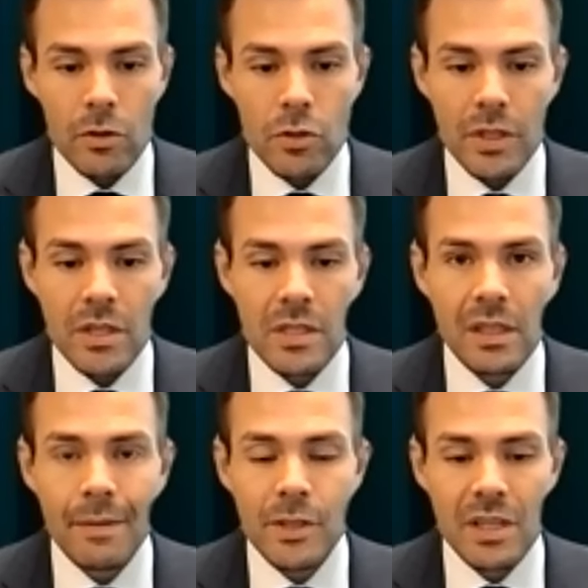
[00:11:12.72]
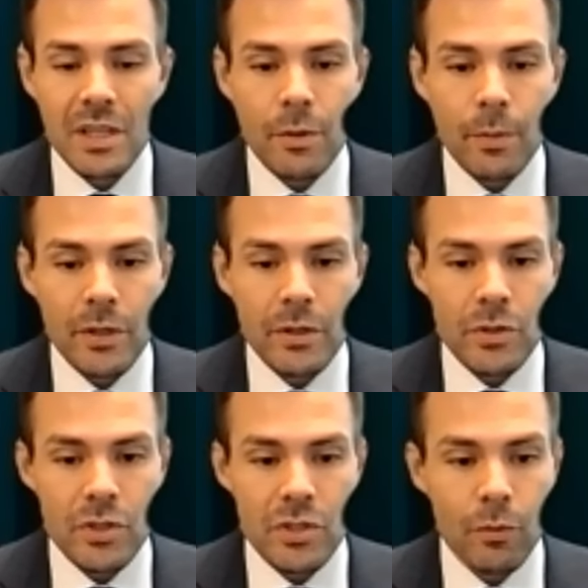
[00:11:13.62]
Usually disclaimers give the
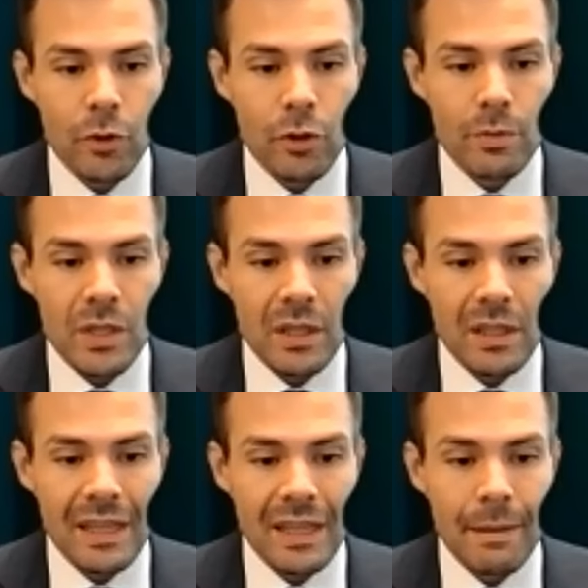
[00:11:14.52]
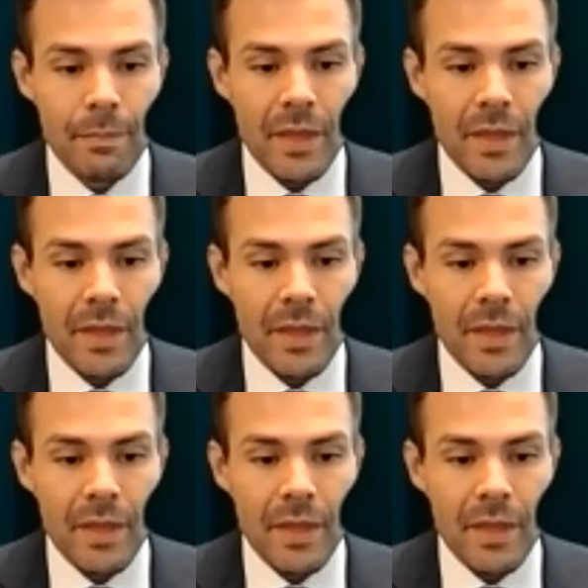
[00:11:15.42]
producer some room to claim